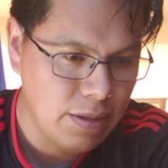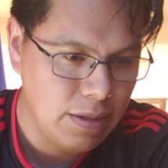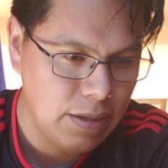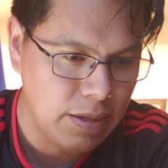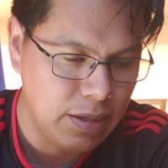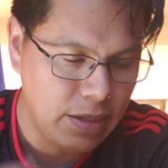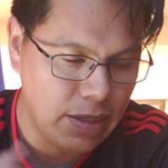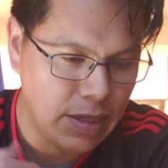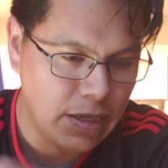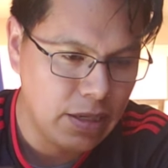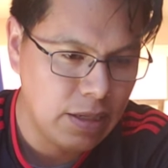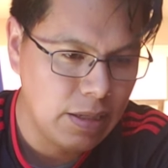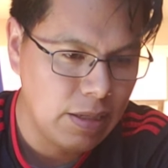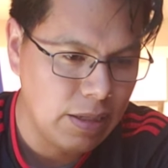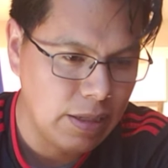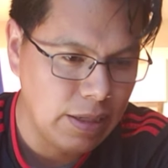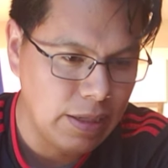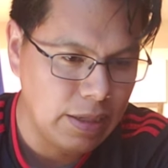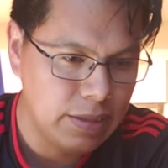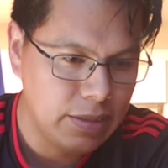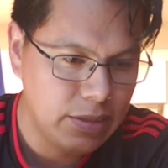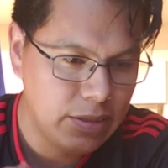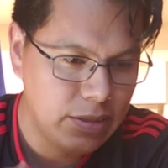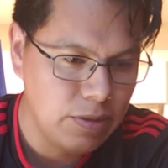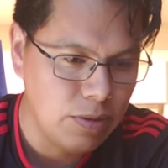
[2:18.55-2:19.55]
and it
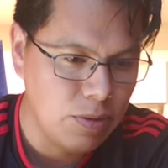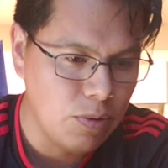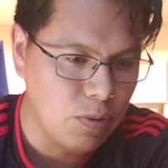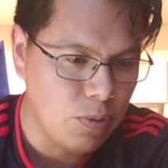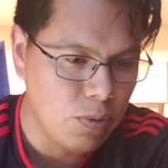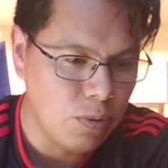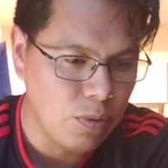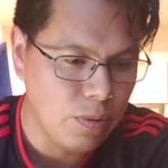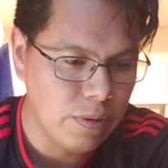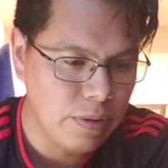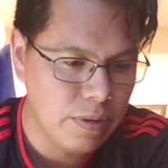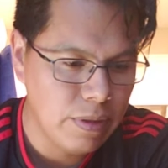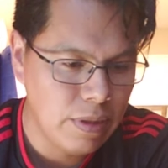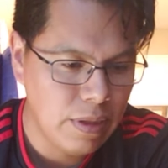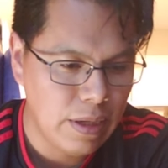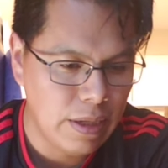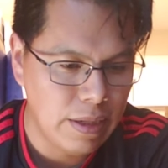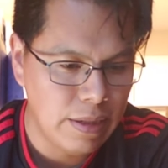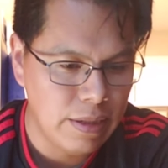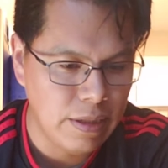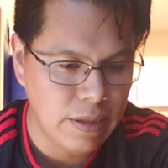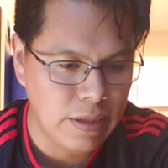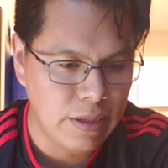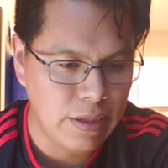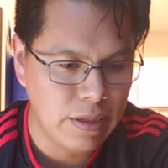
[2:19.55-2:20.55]
clicks to hold at
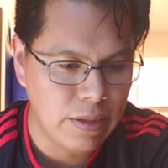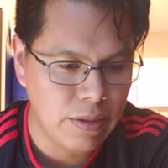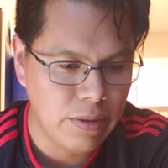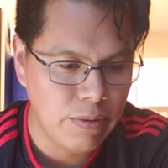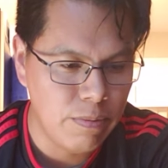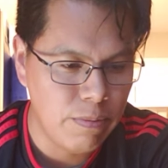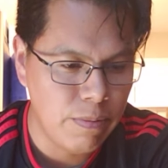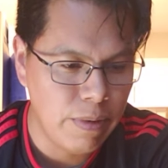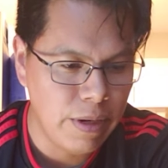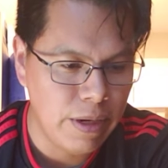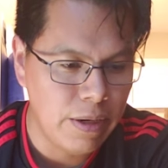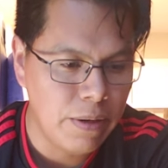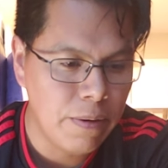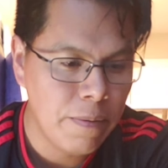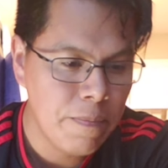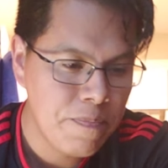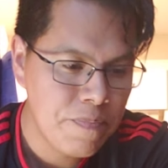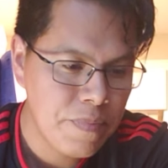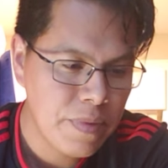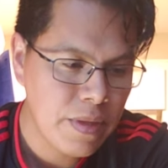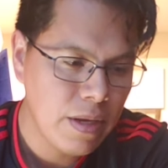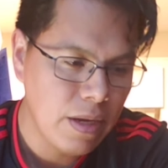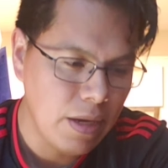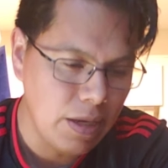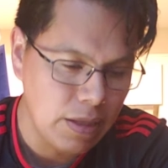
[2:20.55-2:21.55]
the end of the rail,
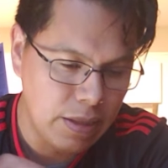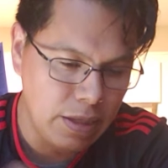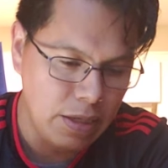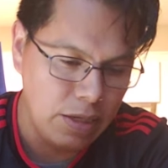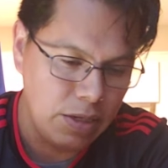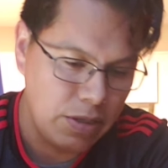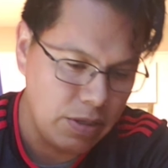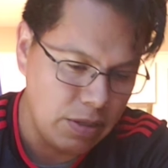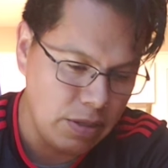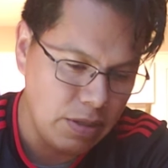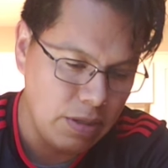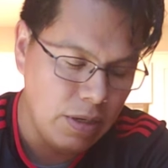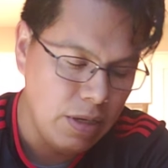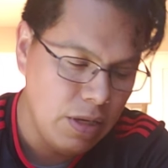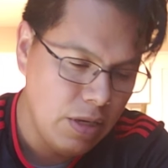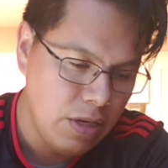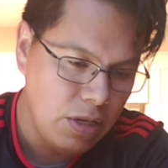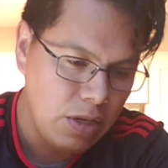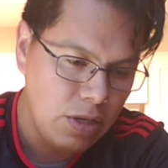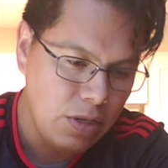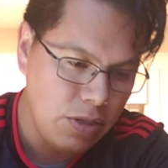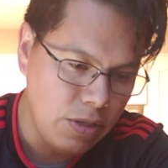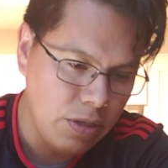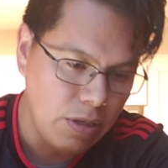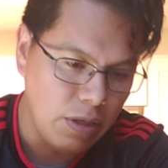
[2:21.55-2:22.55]
and then you
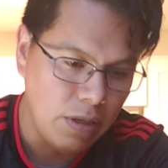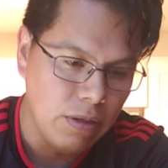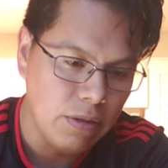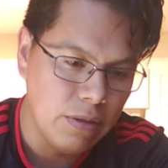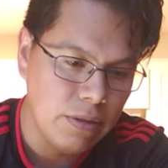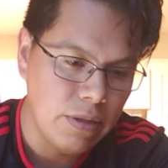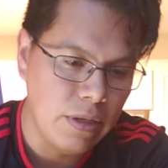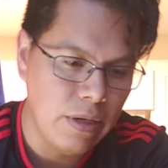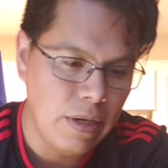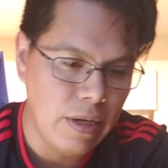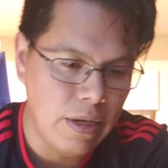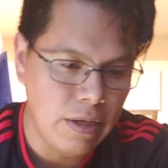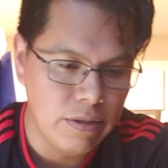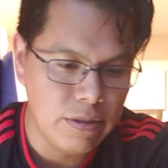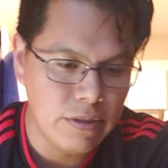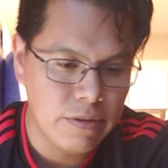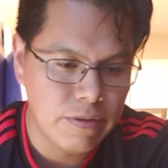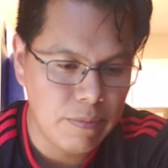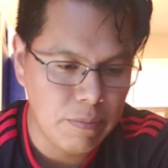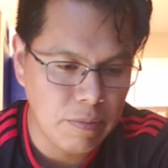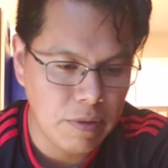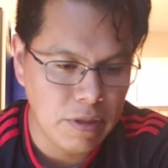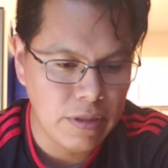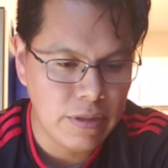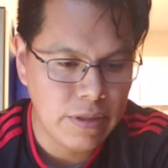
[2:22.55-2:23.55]
load the nails
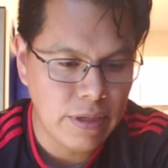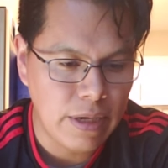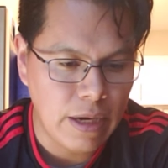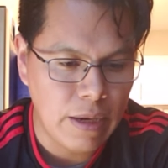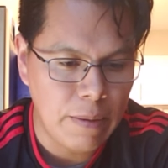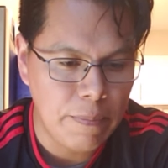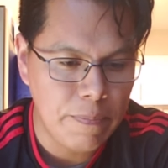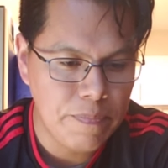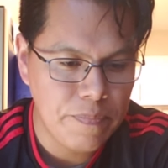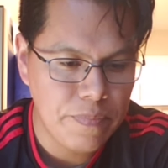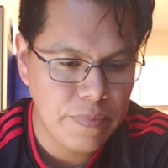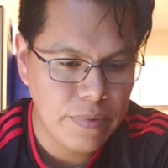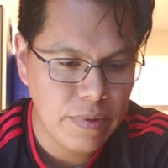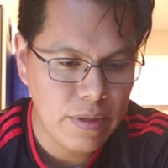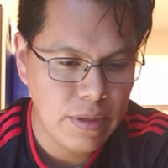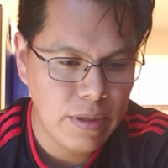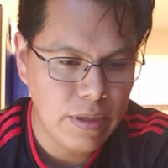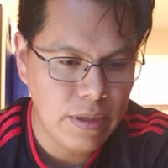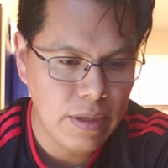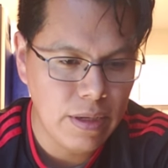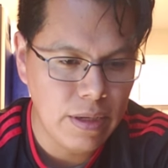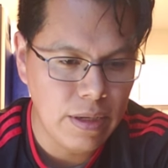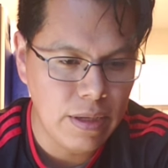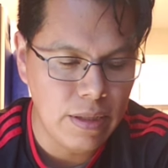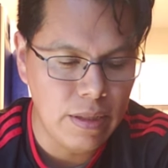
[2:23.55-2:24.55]
from the top,
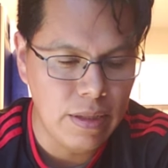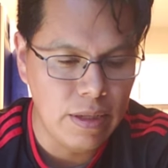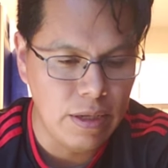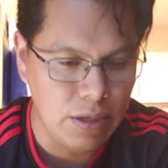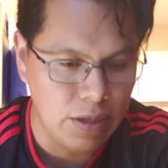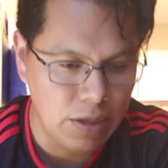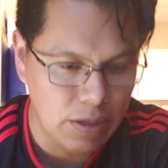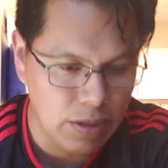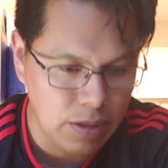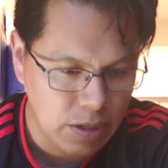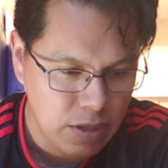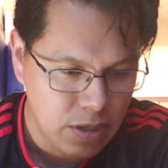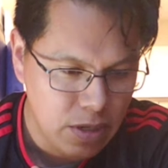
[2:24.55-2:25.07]
and then